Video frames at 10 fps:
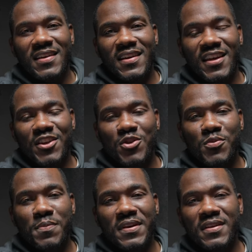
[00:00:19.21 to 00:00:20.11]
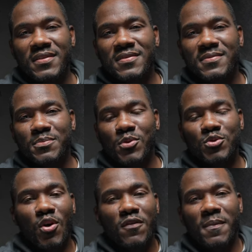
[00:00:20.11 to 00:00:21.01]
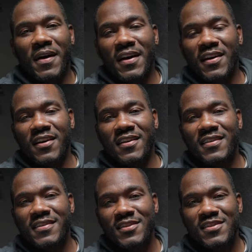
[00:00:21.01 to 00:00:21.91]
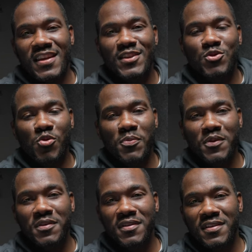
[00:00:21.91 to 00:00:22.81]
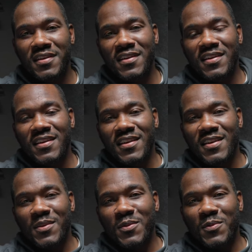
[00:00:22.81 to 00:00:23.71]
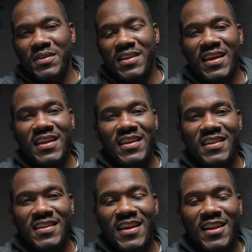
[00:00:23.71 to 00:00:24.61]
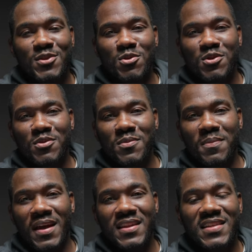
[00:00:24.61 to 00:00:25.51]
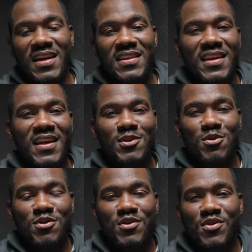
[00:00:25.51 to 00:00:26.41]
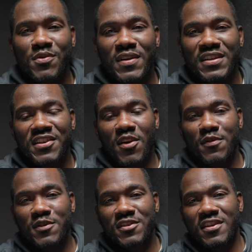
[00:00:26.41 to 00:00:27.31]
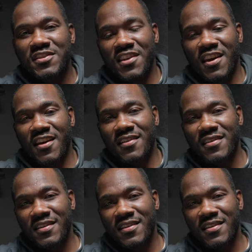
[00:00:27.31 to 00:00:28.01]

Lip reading: and you've been pulled over by our state trooper. When they get to you, by the time they get to you, you're already nervous and scared.